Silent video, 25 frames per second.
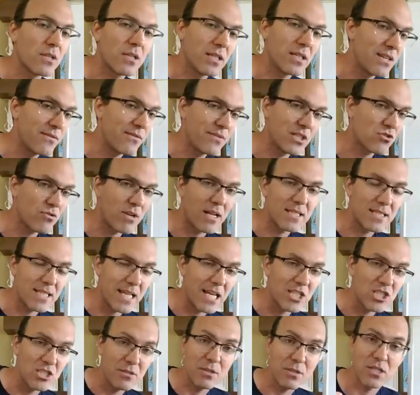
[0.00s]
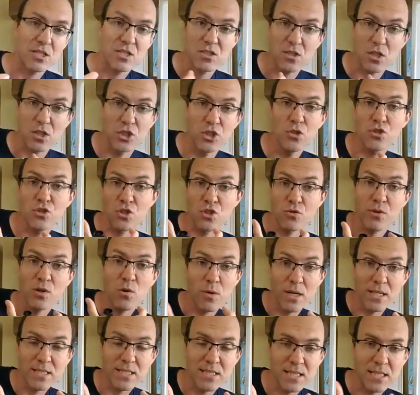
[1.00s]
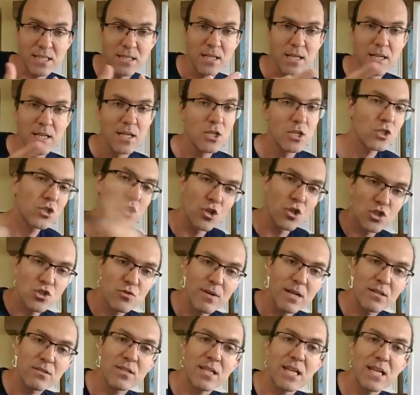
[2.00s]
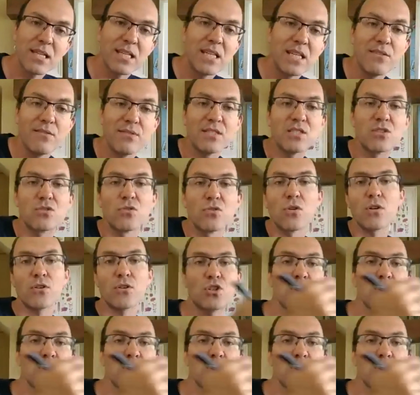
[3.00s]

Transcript: given transaction because a user requests it, turns around to that key store,